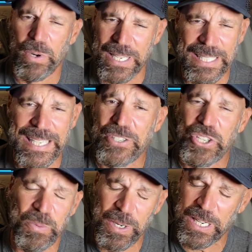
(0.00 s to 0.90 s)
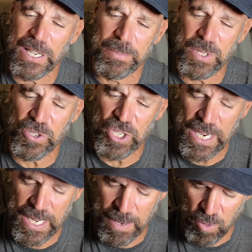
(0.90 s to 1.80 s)
of contention when it comes to
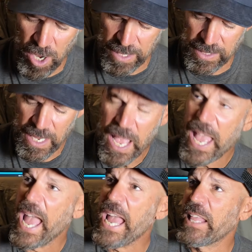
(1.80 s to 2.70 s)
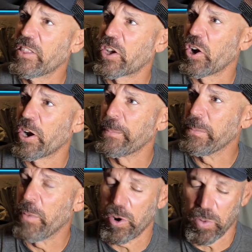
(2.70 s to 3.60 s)
JDM rods, and the carbon
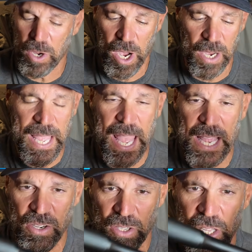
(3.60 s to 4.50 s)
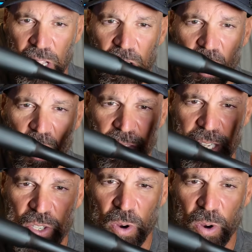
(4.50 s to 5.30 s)
monocoque handle on these